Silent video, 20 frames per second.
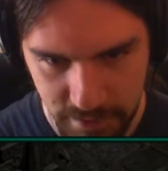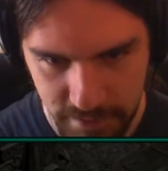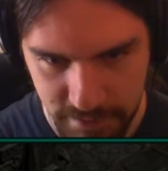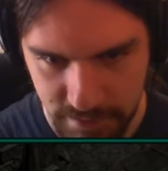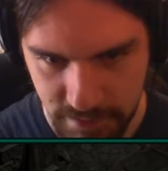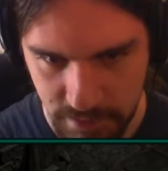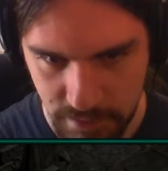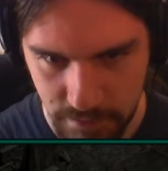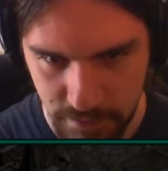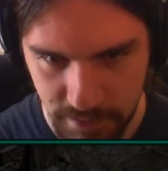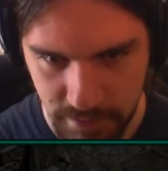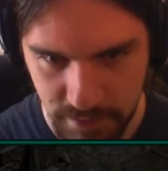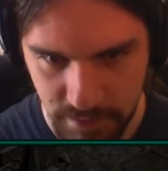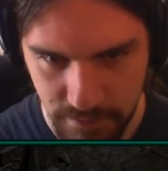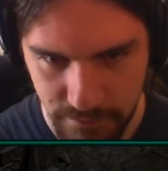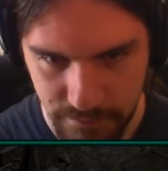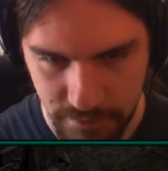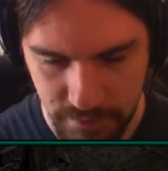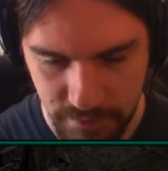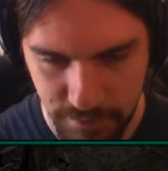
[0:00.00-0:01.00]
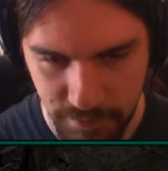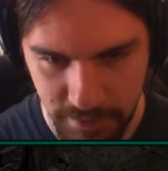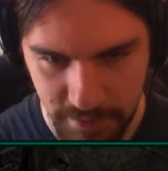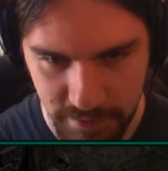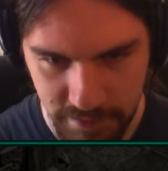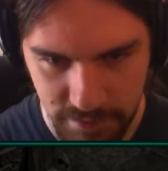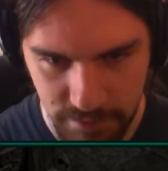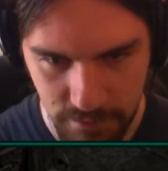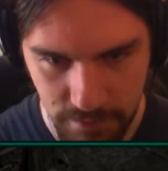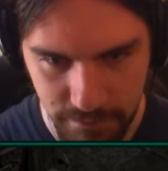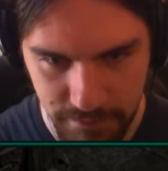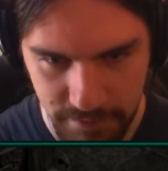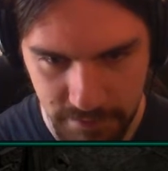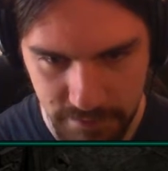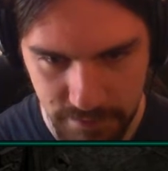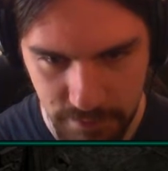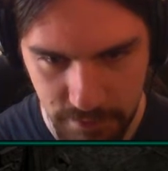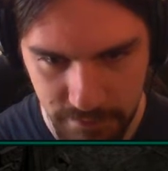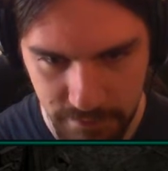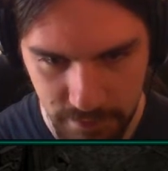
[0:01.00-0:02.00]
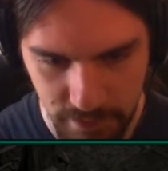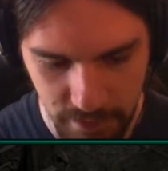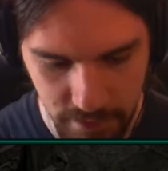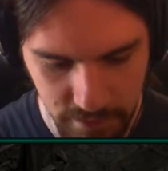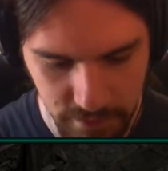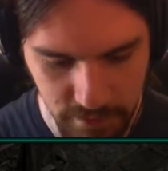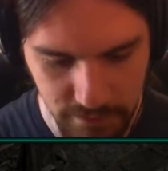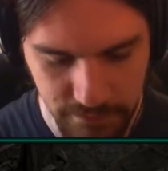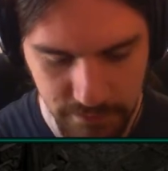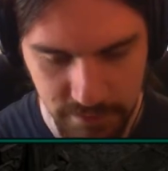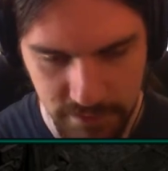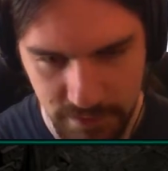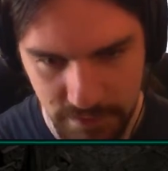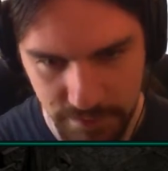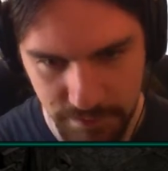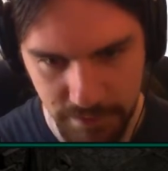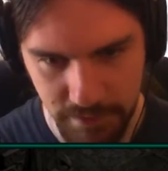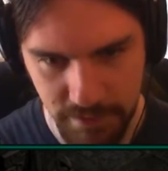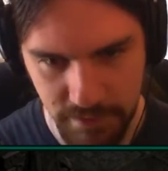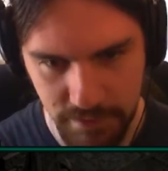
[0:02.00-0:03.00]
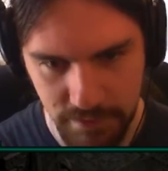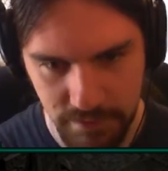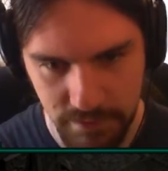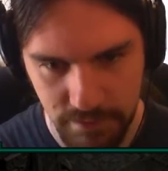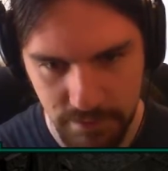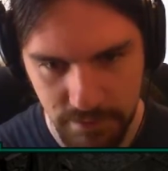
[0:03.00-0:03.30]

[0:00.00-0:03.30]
It's a little bit different because the wolf is moving at a different speed